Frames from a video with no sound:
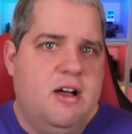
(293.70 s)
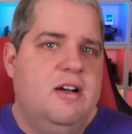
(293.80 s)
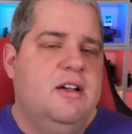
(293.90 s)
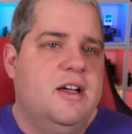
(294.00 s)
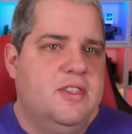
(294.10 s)

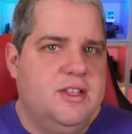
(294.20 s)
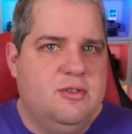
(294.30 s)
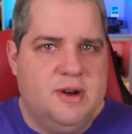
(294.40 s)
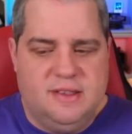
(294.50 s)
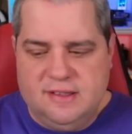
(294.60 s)
Kong on the
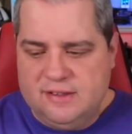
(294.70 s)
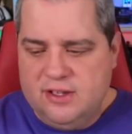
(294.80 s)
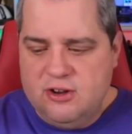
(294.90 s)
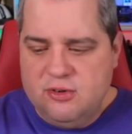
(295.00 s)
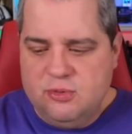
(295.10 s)

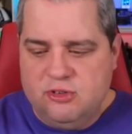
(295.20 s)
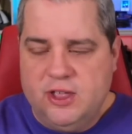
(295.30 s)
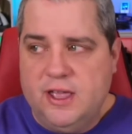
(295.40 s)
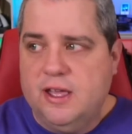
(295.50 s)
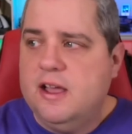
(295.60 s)
2600,
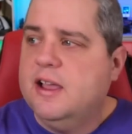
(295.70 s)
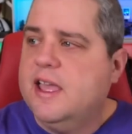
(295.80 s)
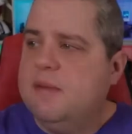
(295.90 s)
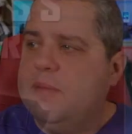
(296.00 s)
which King Kong